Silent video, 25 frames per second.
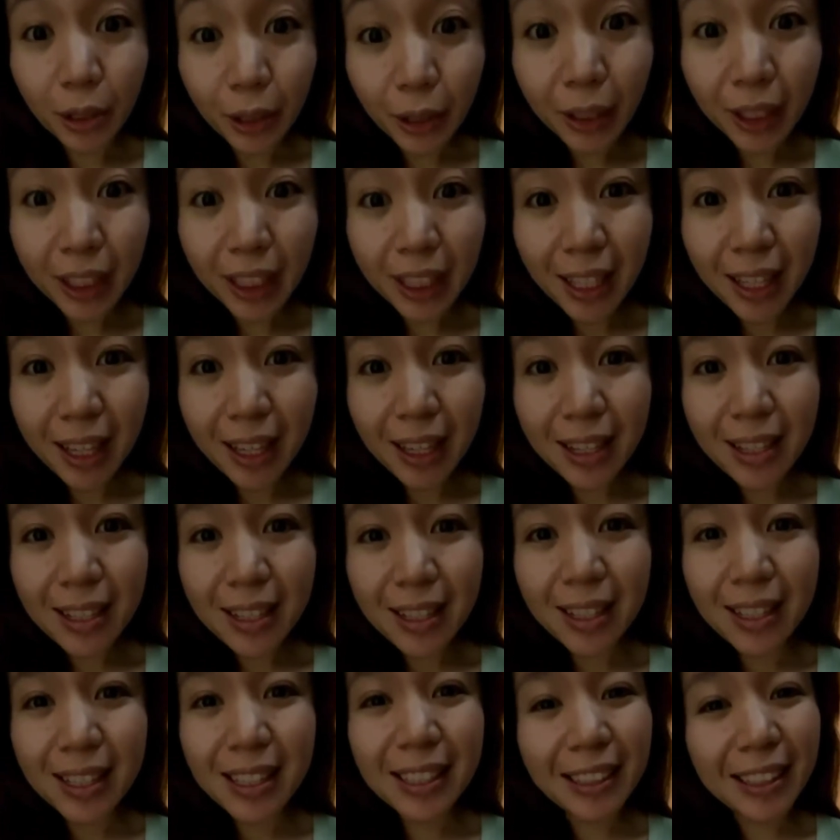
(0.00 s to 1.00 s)

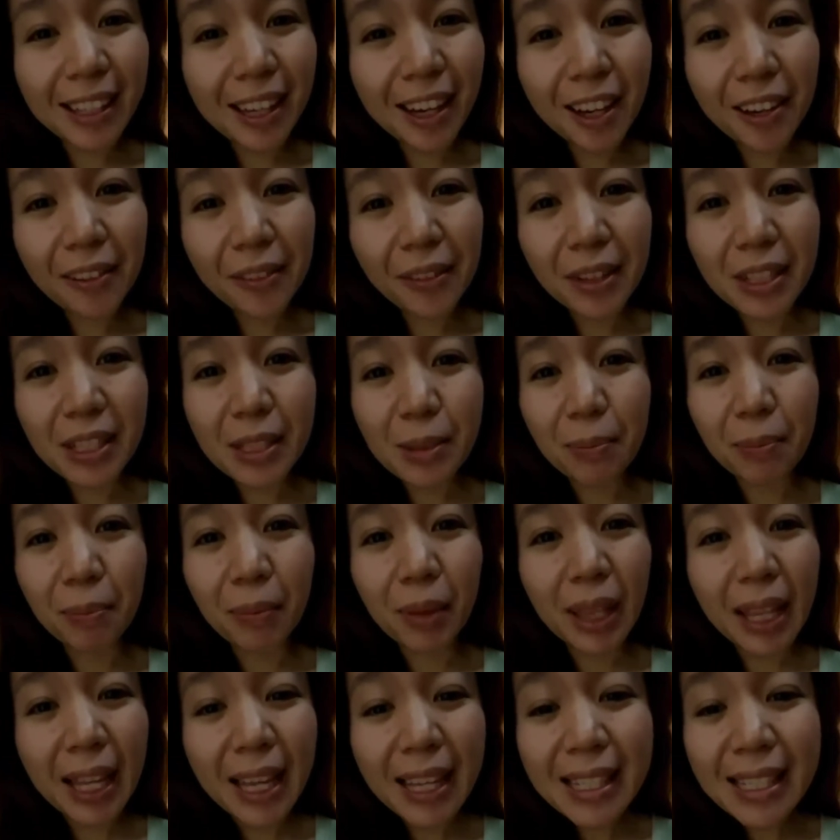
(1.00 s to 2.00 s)
goodness, His love, His
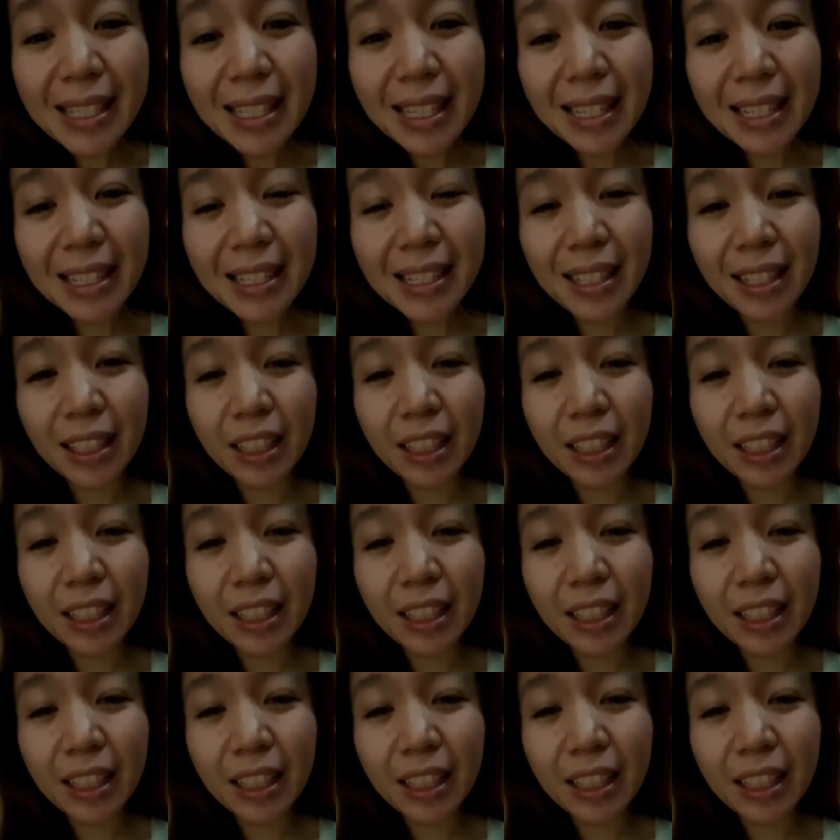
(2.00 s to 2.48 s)
blessings.